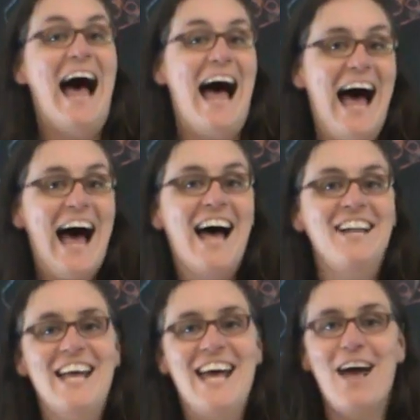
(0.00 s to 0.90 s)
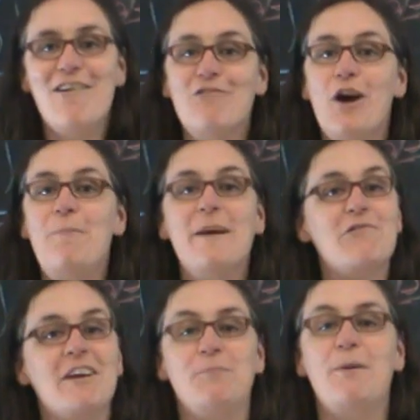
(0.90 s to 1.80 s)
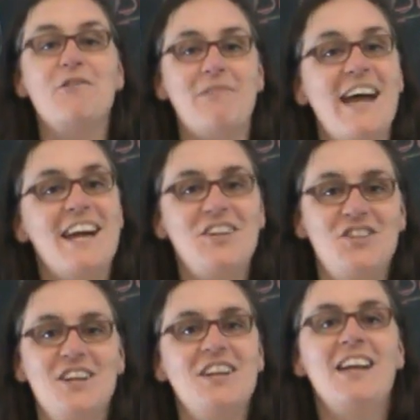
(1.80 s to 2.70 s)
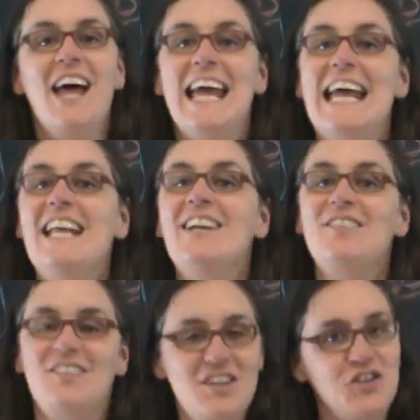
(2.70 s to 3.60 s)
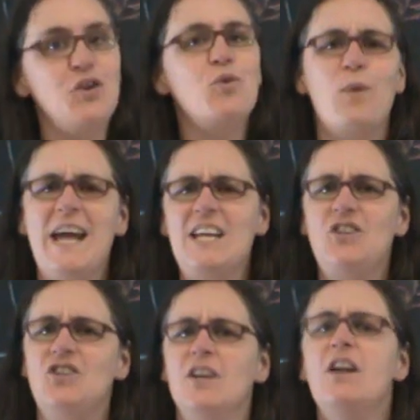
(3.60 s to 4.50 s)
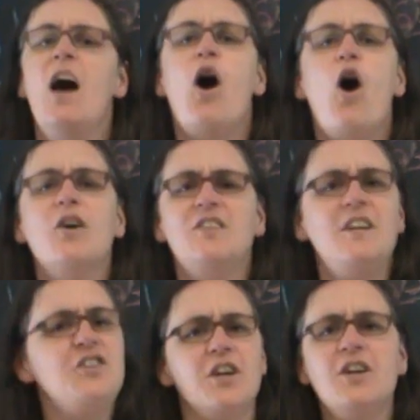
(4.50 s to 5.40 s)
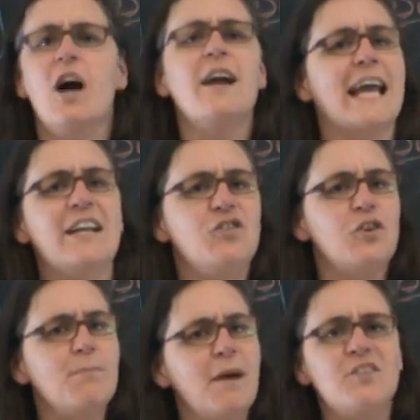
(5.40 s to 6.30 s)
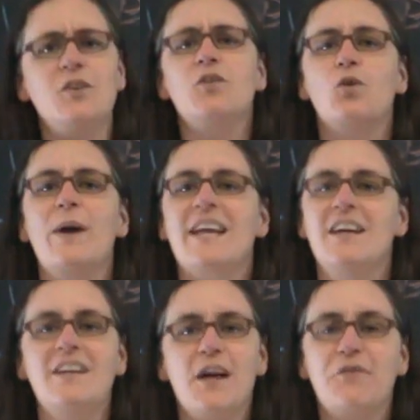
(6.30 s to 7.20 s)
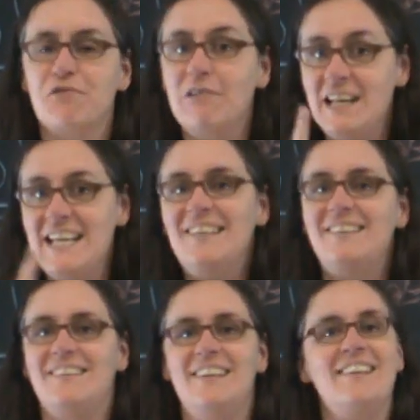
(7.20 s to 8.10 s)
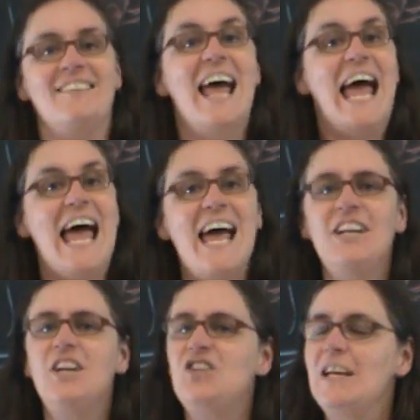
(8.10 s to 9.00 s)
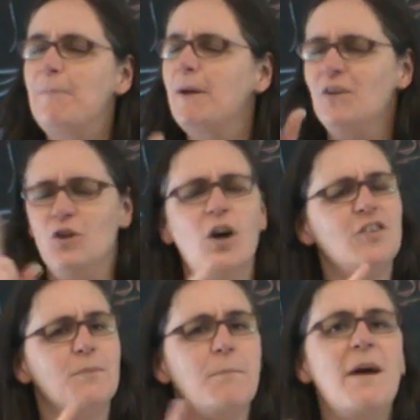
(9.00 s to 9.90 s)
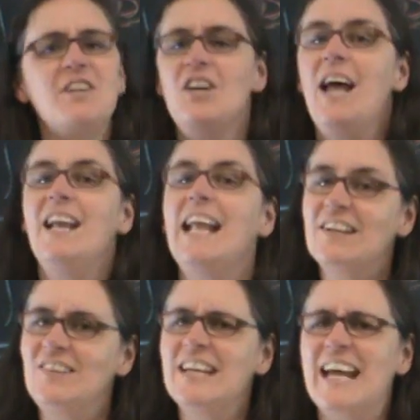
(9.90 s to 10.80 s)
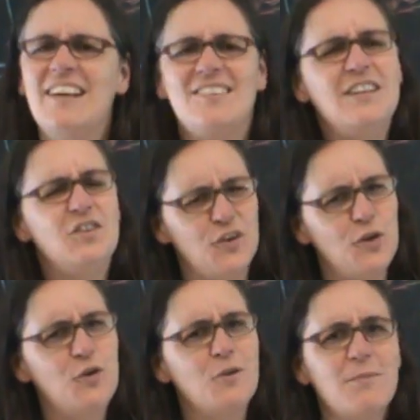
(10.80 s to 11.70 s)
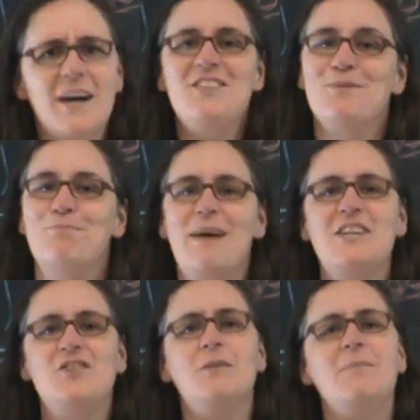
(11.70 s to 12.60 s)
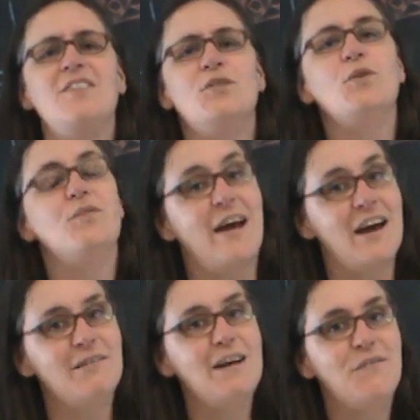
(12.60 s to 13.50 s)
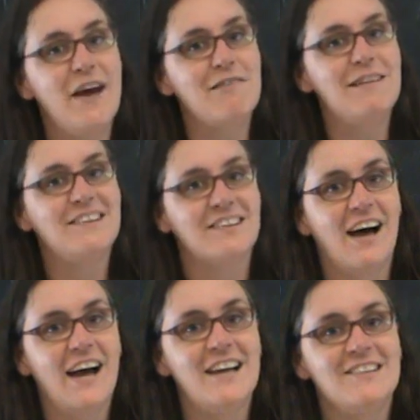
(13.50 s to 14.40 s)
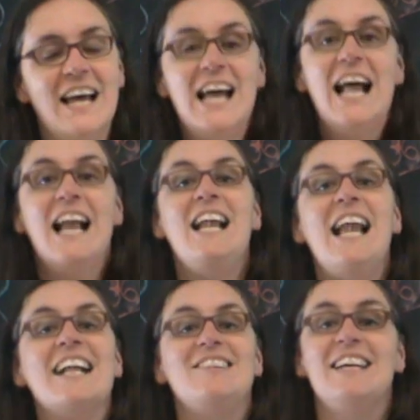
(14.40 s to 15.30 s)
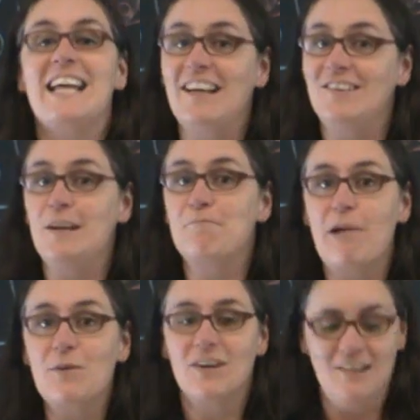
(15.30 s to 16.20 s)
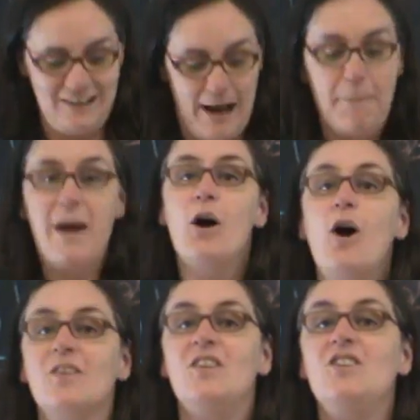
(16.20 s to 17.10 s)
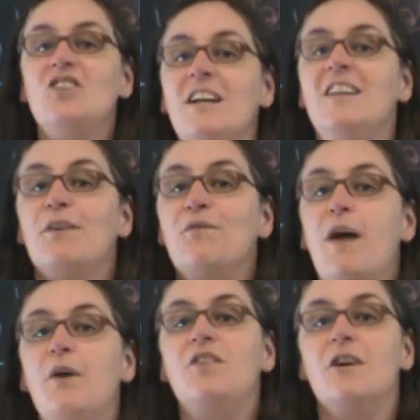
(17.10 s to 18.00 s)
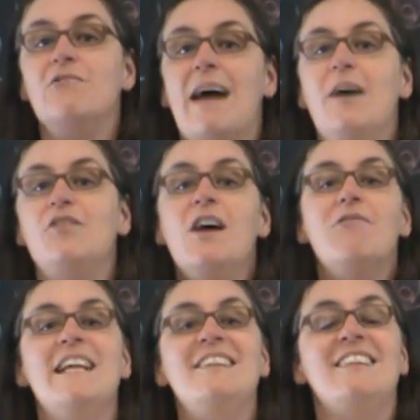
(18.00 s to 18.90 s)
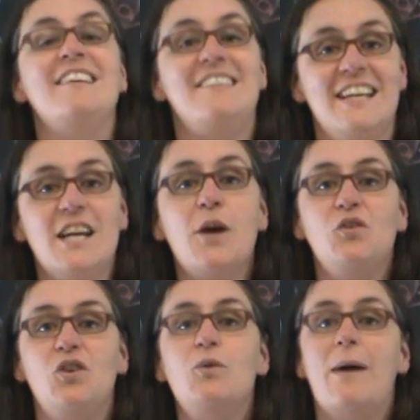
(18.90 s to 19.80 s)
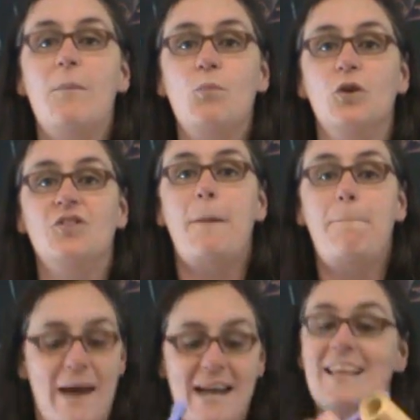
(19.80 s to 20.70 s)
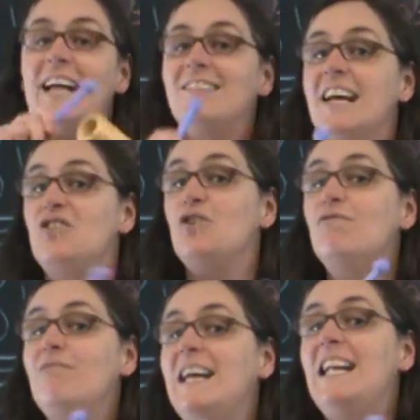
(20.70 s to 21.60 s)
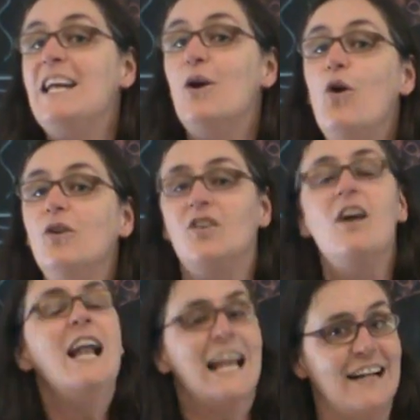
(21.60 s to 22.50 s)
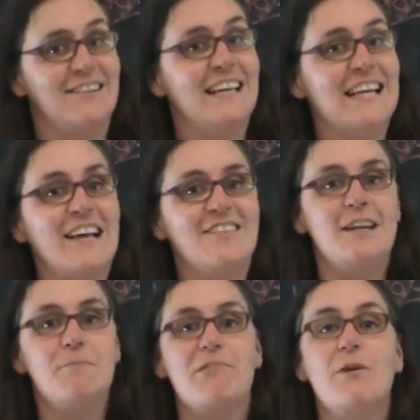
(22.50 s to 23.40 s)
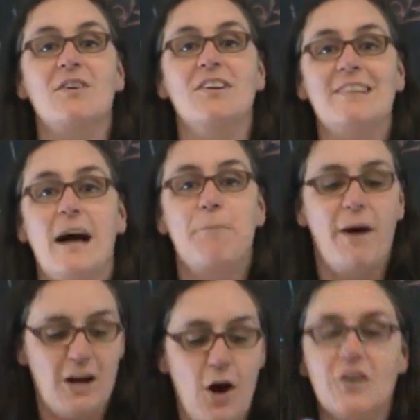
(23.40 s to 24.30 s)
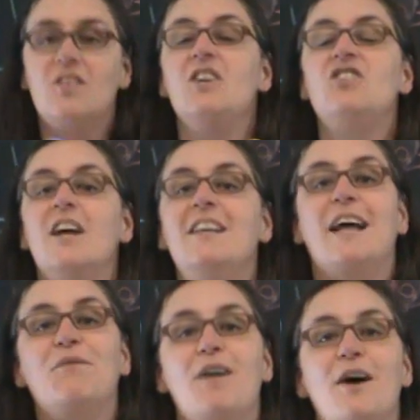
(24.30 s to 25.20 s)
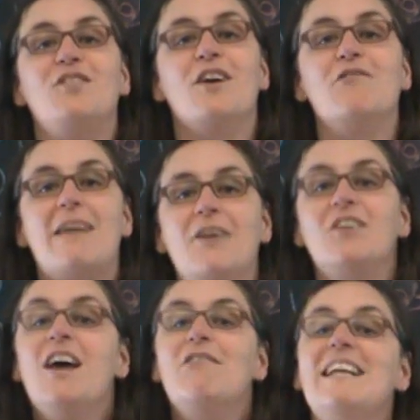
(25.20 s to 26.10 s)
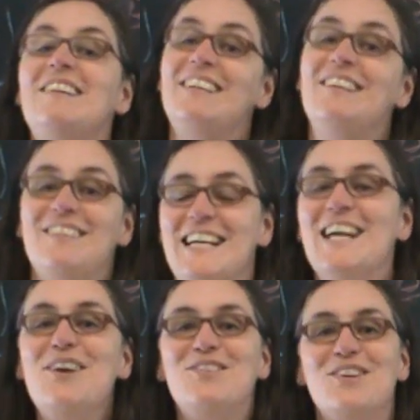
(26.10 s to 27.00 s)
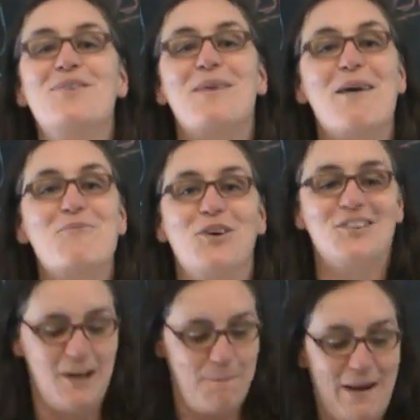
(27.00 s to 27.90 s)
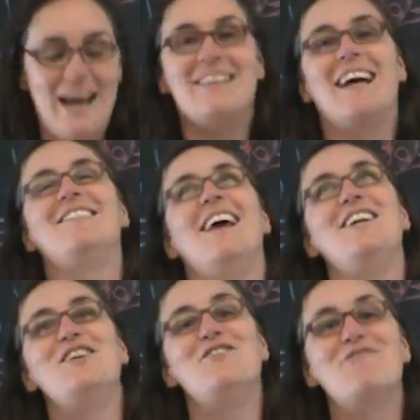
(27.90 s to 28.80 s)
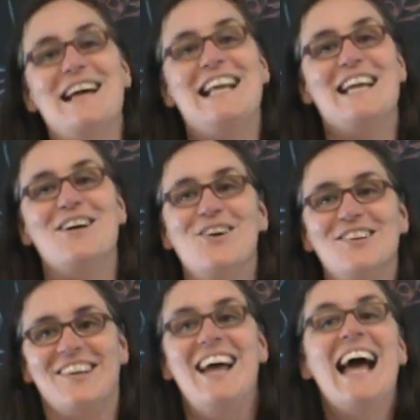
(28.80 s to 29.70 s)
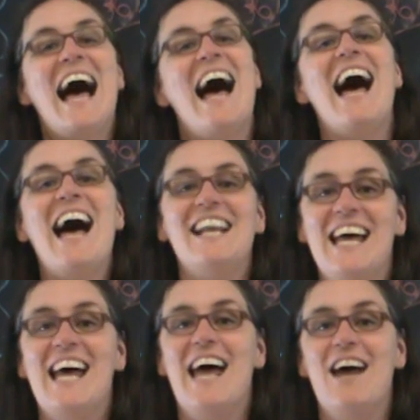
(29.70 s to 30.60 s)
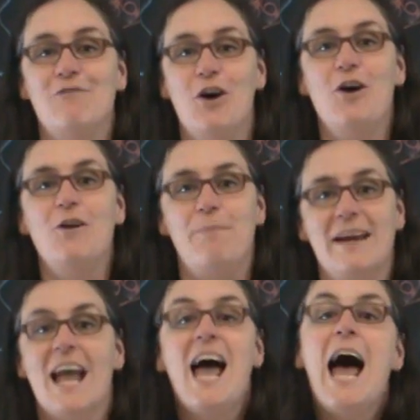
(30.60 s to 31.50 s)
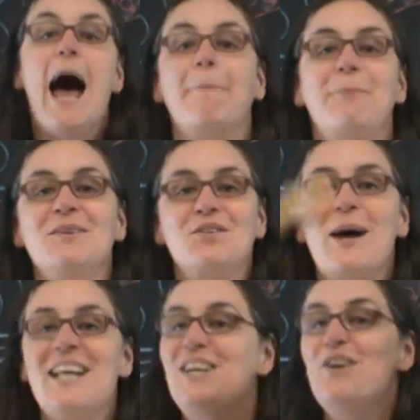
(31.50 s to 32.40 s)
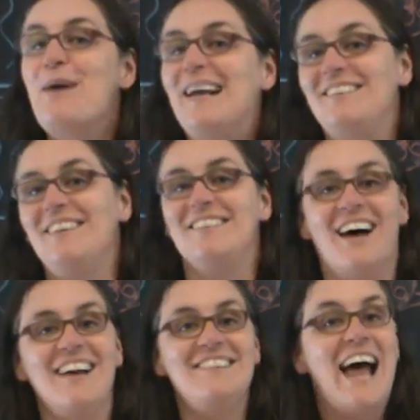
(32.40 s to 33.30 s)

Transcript: Anaerobic respiration in a situation. Oxygen can't get to muscles quick enough. Releases energy but not much. Lactic acid too much makes your muscles very, very tired. Lactic acid broken down by oxygen that flows around. Releases CO2 and water. Pay that debt, you really ought to. Lactic acid broken down by oxygen that flows around. Releases CO2 and water. Pay that debt, you really ought to. Anaerobic happens when you exercise.